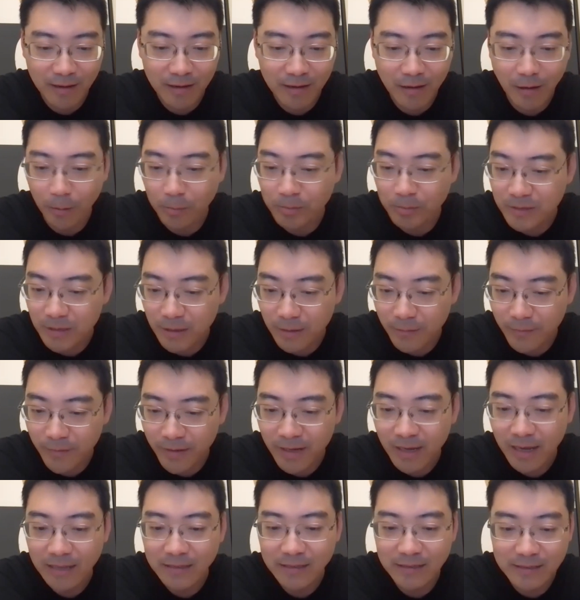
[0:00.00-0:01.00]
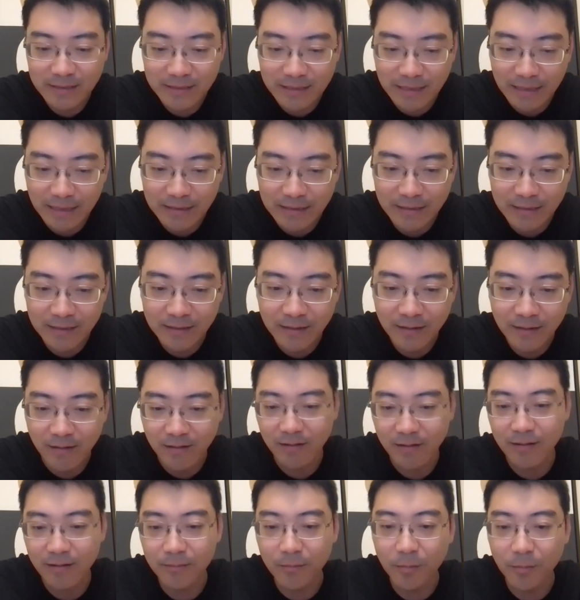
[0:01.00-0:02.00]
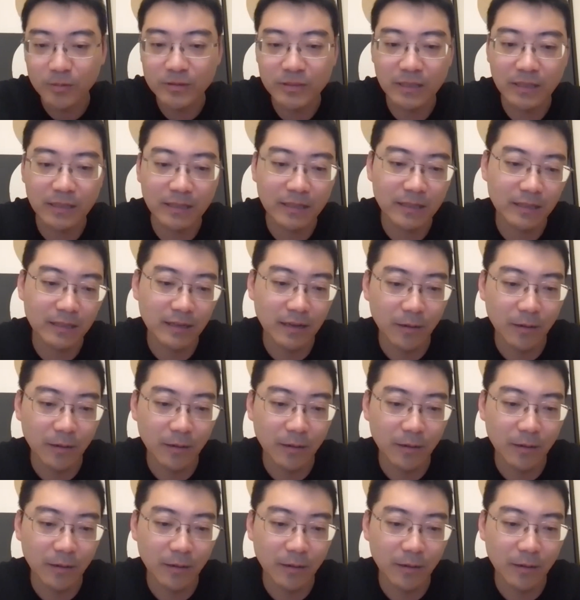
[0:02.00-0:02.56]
observing and studying are mostly